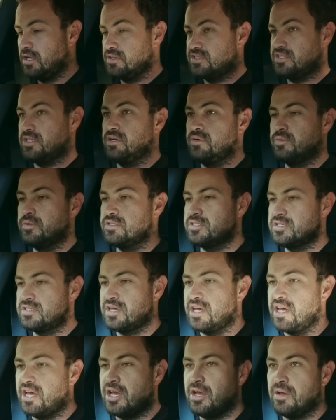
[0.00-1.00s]
Steering wheel's the
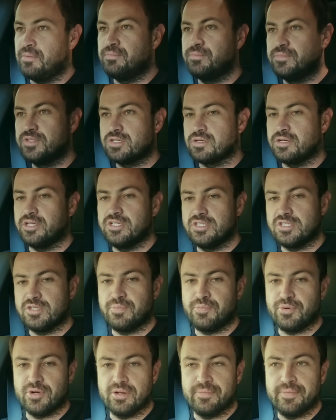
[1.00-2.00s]
same, screens
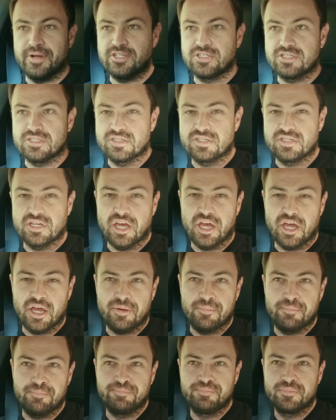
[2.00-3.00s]
are pretty much the
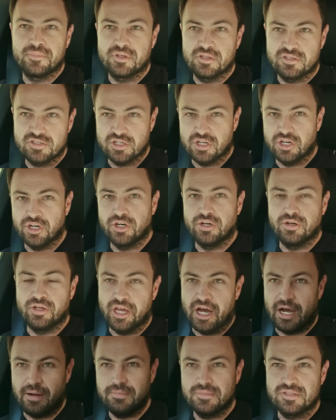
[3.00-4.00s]
same. So
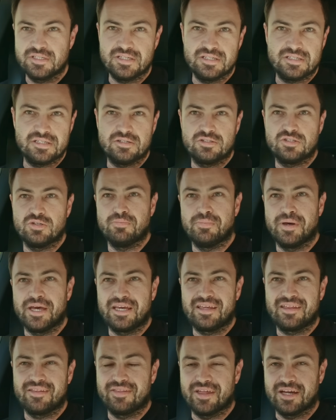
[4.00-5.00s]
yeah, it's easy to
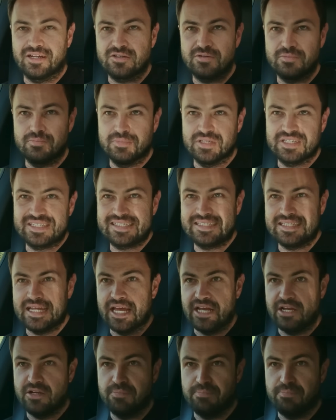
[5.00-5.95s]
make that mistake.